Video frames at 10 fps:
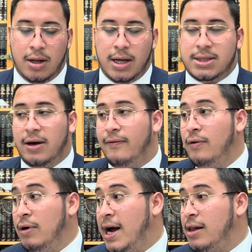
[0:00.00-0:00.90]
Let's say a
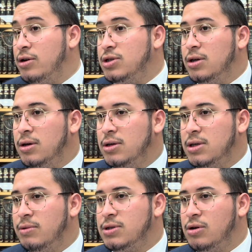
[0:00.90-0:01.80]
food allergy.
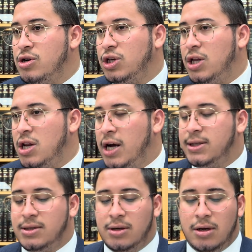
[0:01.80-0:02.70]
Someone's allergic to
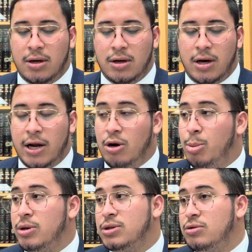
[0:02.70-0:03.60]
nuts. I know a
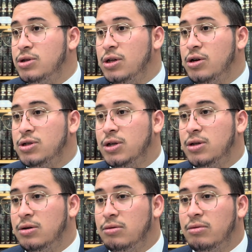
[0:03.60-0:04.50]
person who's allergic
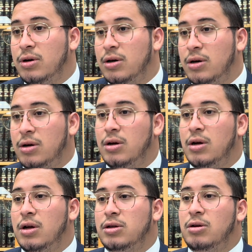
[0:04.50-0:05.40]
to
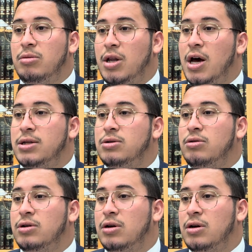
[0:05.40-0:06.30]
nuts
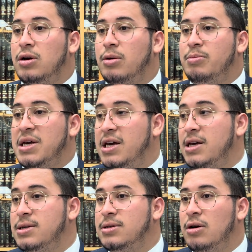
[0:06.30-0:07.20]
or to
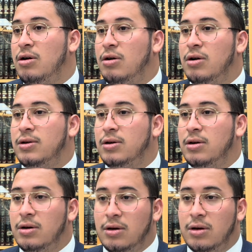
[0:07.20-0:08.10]
bees or
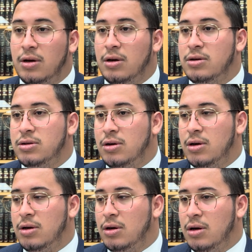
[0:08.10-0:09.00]
to
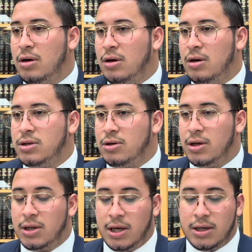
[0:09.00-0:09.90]

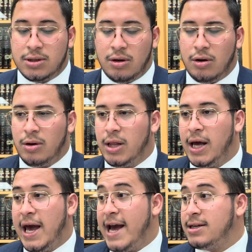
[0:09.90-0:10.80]
certain things, or
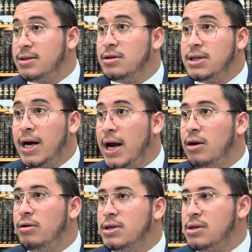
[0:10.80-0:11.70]
like eggs. There's a guy I
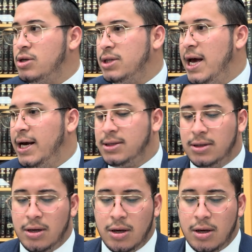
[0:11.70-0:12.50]
know, he's allergic to eggs.